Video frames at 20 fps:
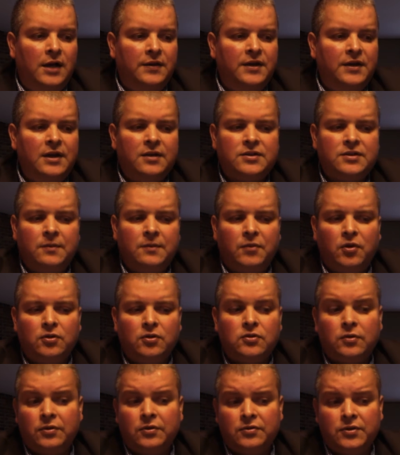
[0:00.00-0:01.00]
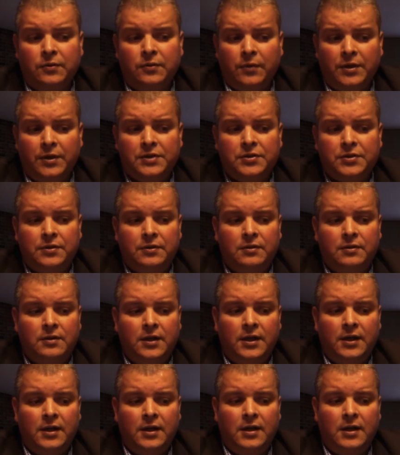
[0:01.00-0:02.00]
Here are some thoughts for consideration,
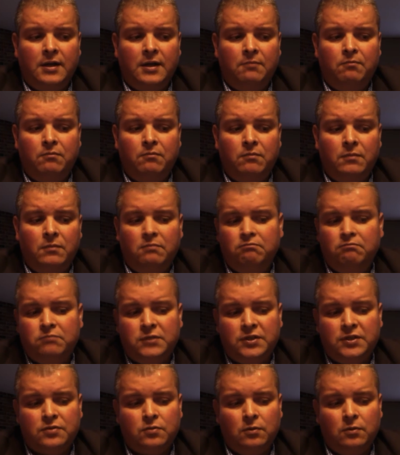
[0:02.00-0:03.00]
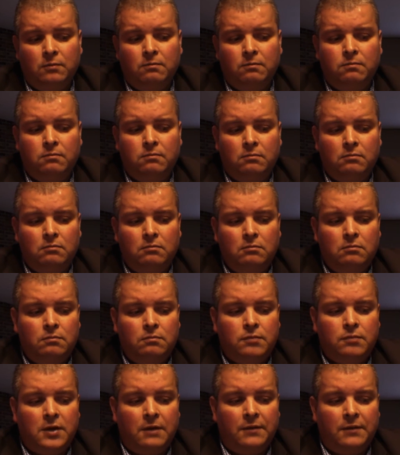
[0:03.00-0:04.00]
and this will
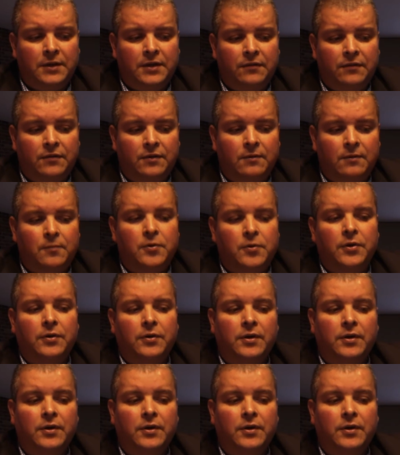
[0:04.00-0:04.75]
probably give you a pretty good